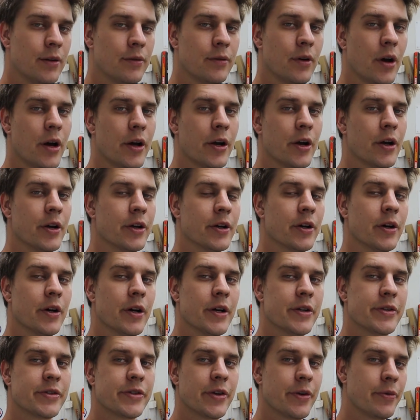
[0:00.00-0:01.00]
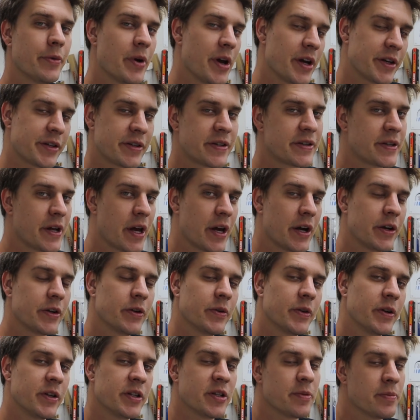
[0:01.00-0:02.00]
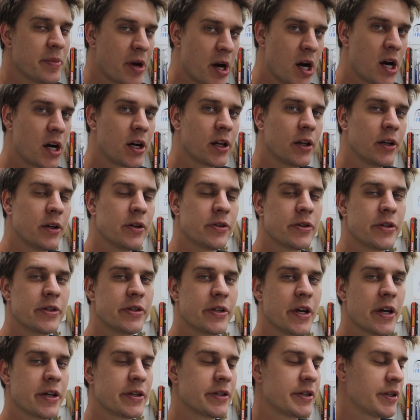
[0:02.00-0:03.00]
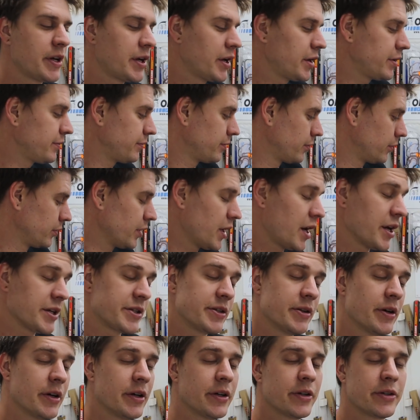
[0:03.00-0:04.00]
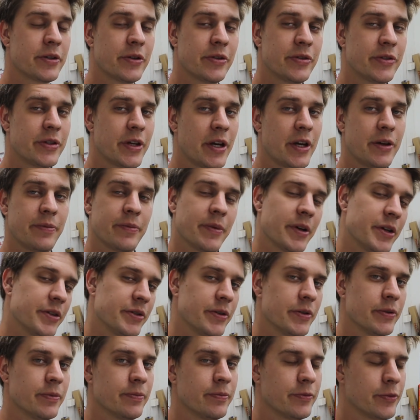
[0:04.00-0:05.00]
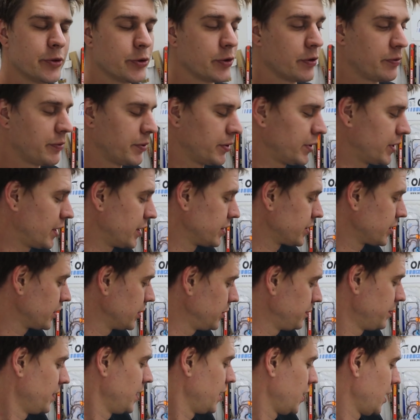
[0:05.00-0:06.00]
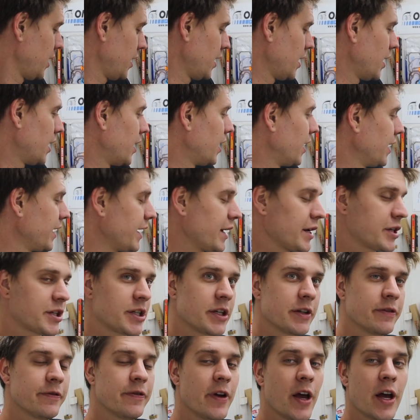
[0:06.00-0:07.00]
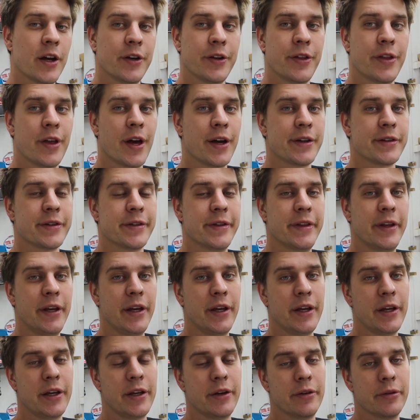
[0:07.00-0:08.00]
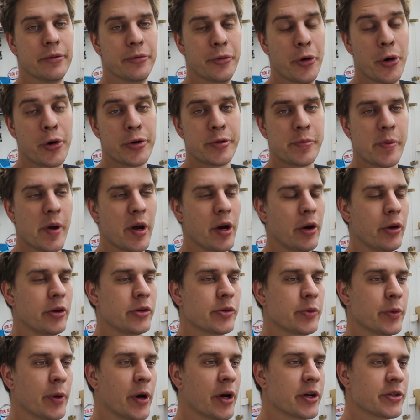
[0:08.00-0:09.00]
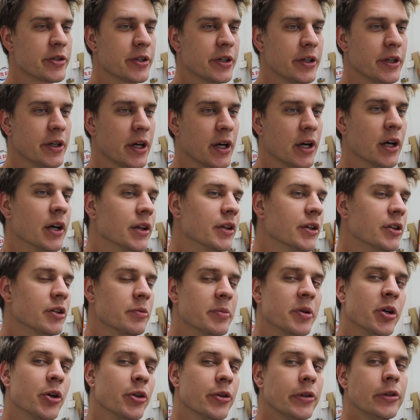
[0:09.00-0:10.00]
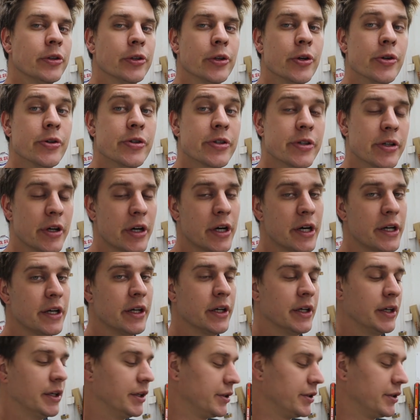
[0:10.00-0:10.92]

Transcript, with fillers: Righto guys, so Rex started doing some bearing clearances yesterday, or last night I should say, as you saw from the last clip. Uh, he actually found that the rod bearings were actually a little bit on the loose side,